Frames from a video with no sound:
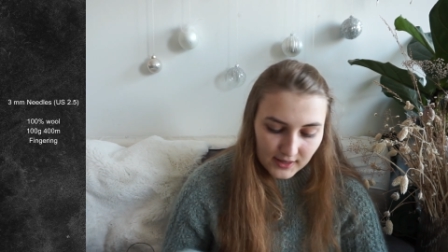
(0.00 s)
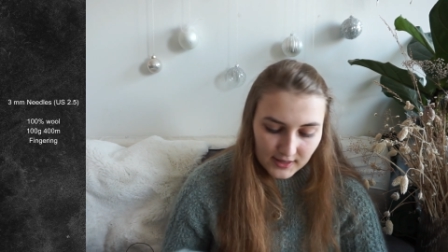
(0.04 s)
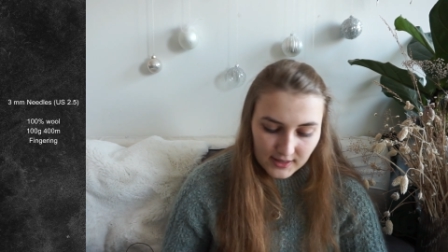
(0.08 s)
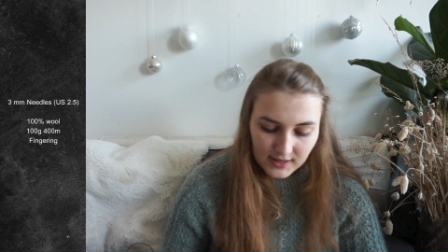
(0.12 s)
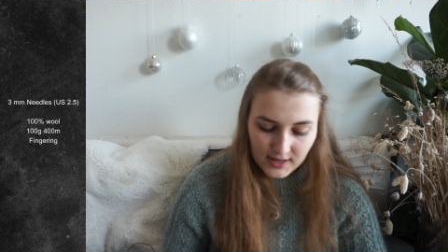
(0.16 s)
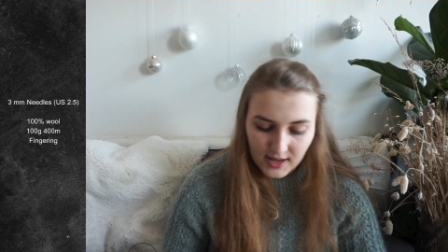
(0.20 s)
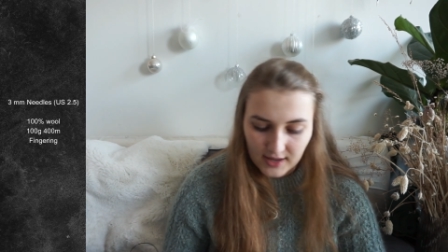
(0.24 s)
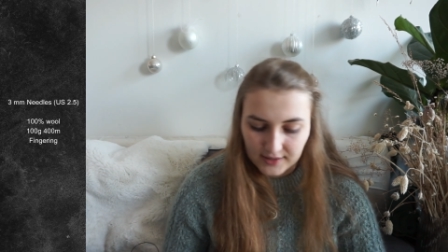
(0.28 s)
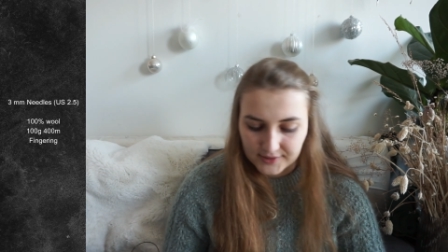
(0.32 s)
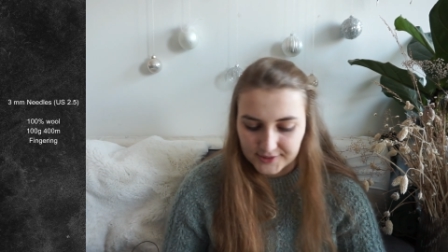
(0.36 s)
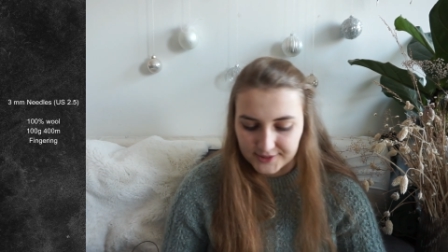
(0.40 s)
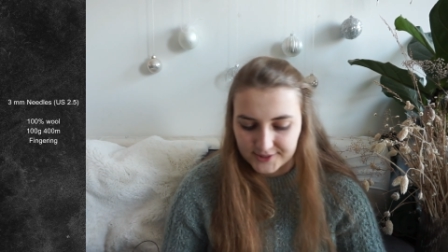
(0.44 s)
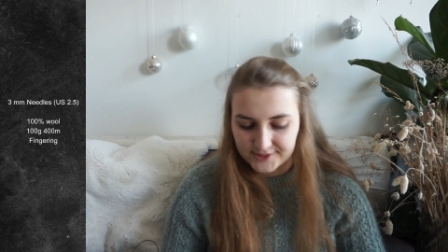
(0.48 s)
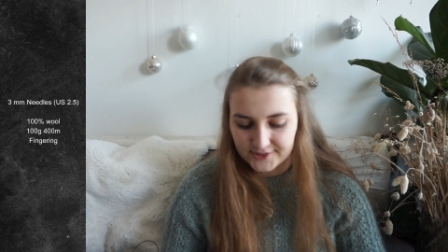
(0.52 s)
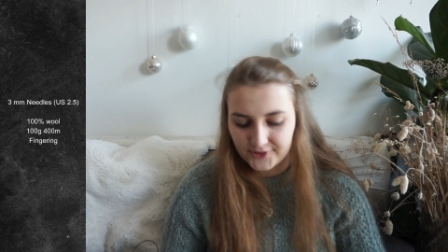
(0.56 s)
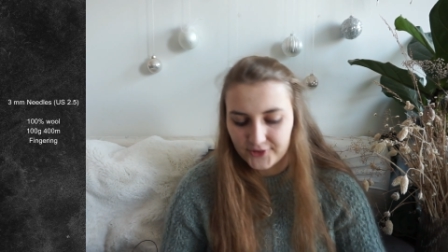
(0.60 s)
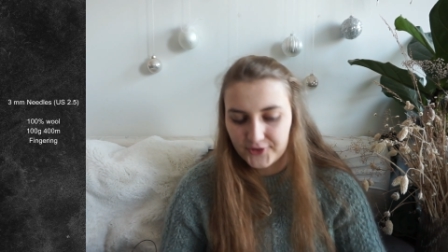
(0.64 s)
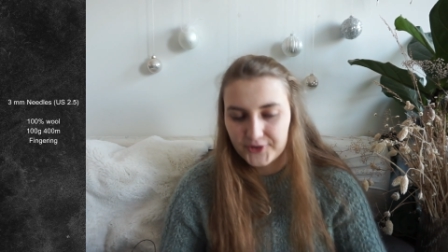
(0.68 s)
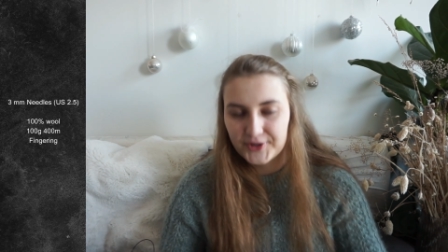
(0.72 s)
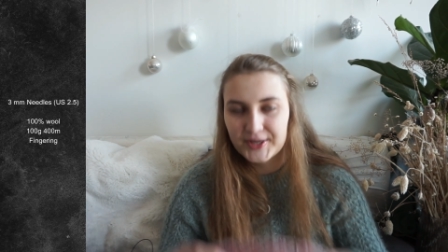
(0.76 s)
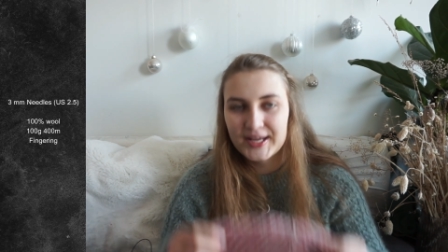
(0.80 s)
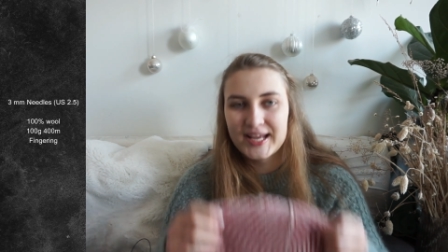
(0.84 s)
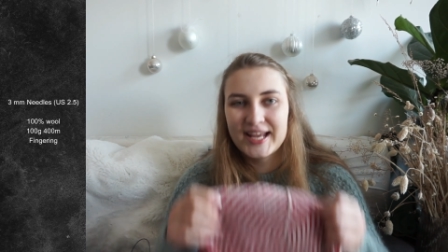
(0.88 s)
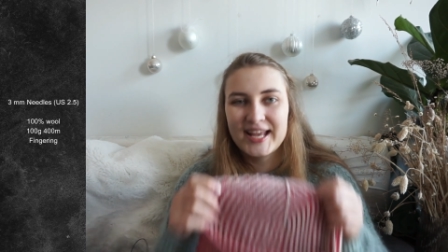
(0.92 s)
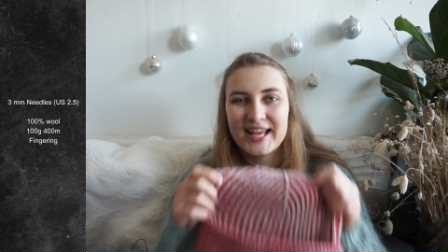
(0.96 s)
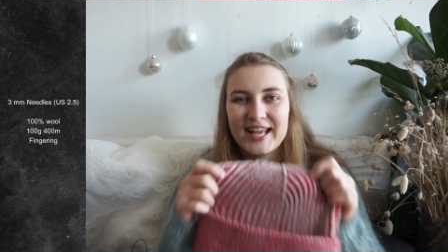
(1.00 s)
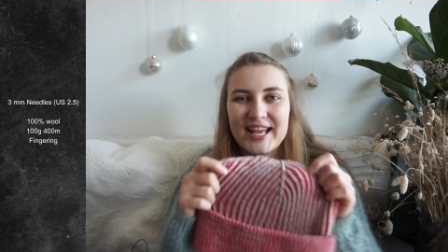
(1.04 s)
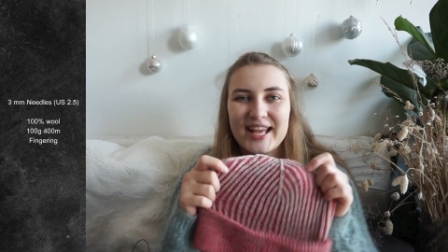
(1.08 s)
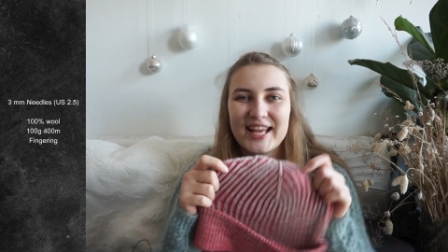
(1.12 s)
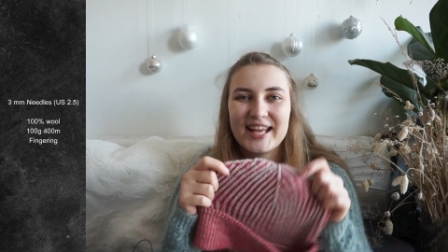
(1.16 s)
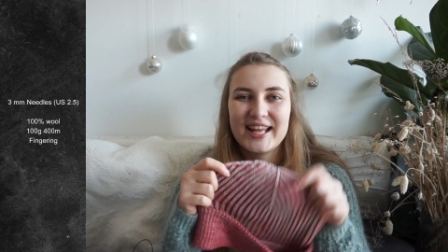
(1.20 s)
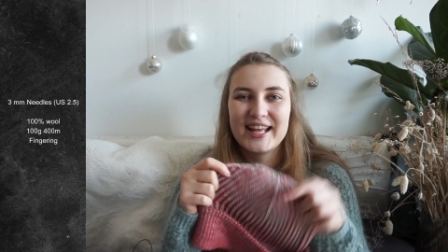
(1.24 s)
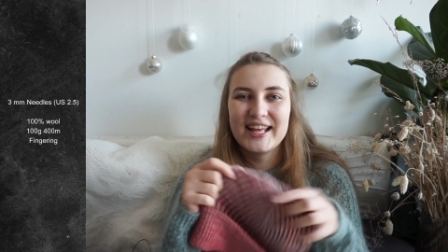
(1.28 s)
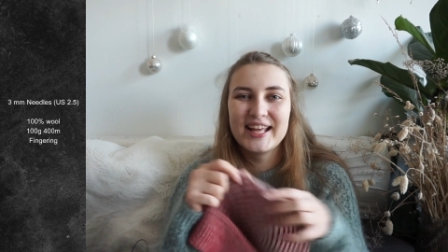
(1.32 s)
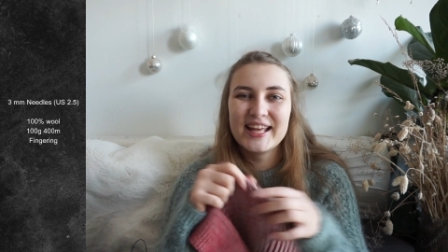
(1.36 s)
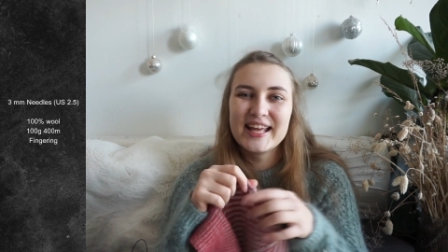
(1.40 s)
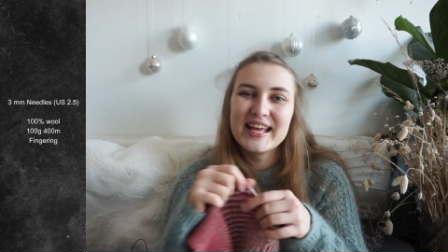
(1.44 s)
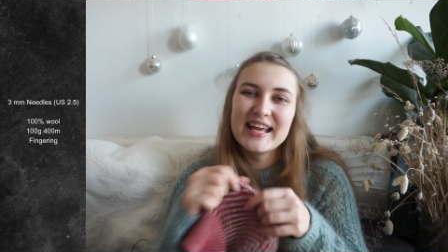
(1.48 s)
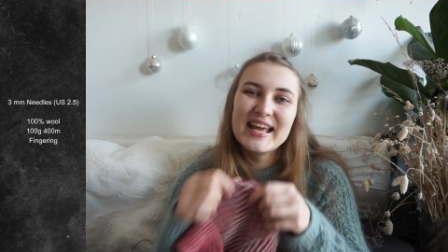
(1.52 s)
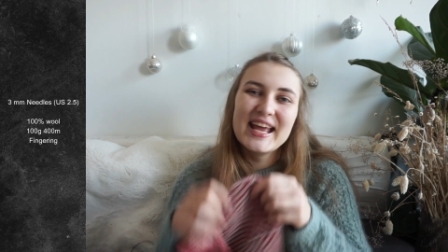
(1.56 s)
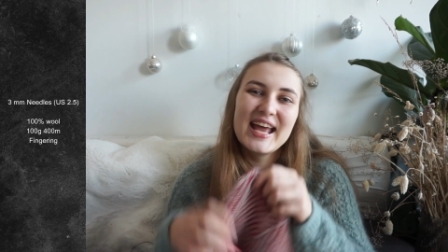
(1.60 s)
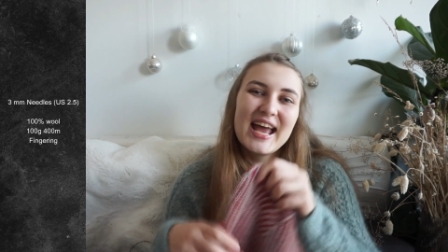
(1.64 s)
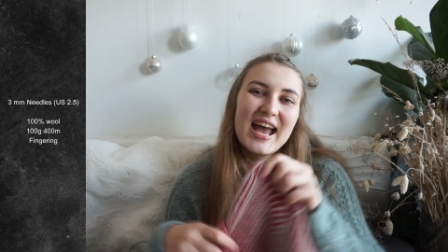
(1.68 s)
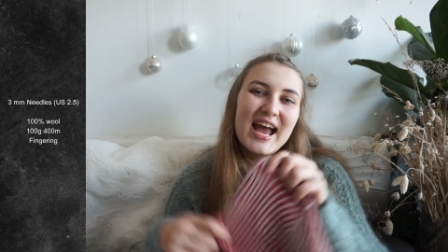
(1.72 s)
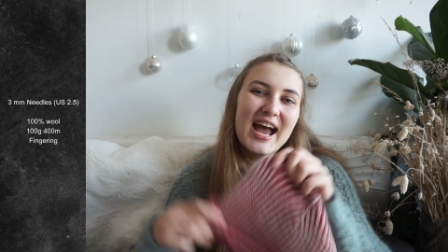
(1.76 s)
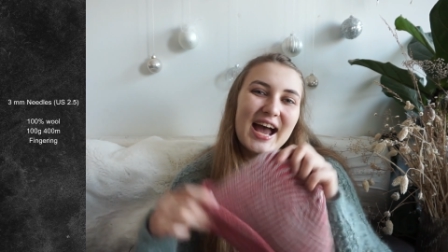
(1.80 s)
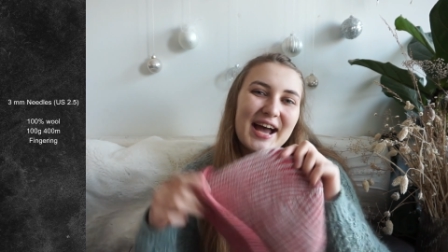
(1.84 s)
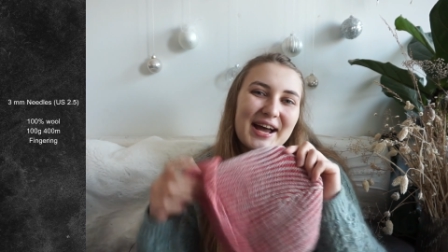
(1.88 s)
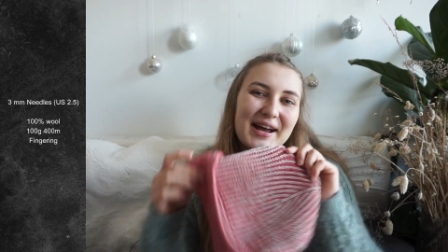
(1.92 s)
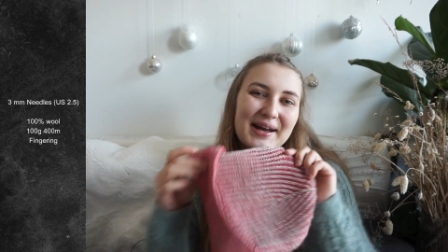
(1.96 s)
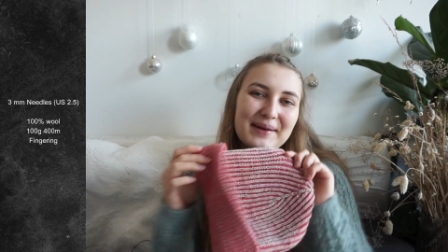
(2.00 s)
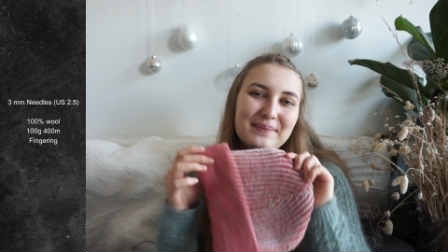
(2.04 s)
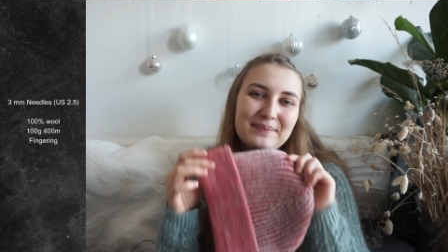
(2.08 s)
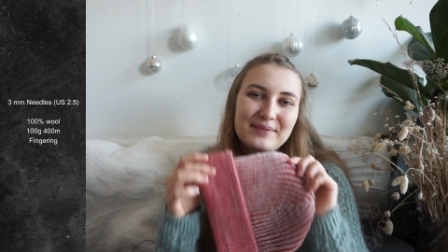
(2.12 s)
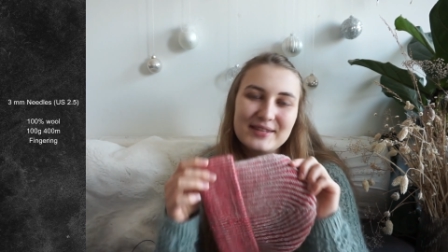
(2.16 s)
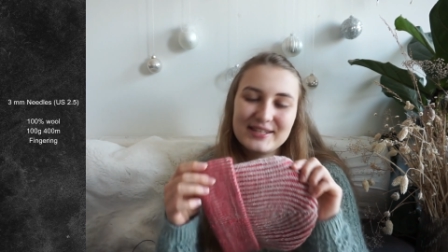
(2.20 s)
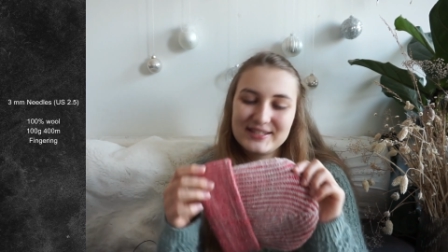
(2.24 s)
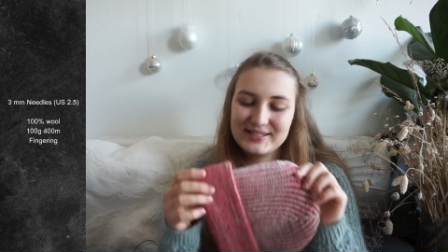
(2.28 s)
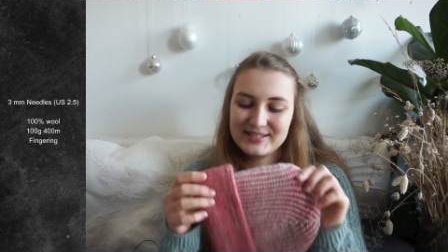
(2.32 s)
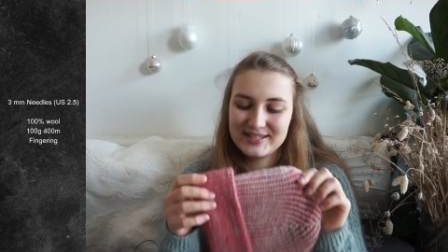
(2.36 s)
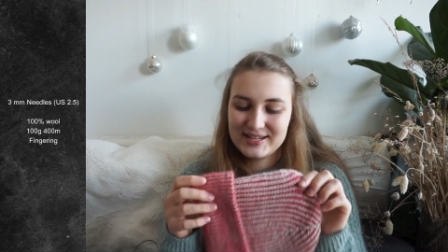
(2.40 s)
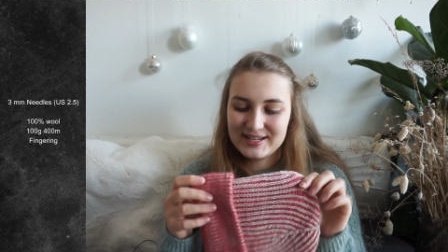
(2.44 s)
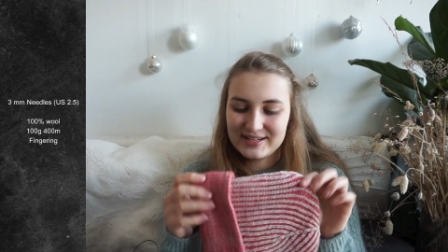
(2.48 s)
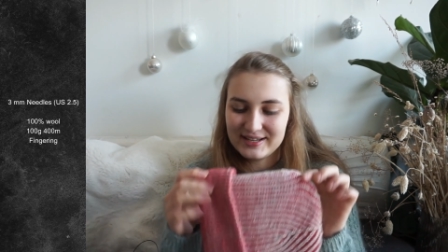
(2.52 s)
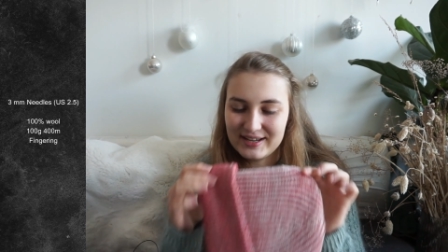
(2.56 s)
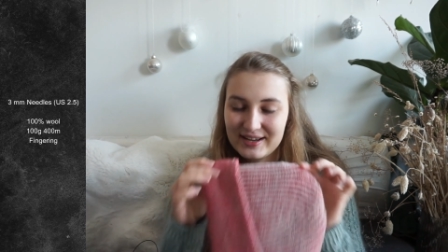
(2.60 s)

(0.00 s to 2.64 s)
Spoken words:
Yeah, so I'm knitting,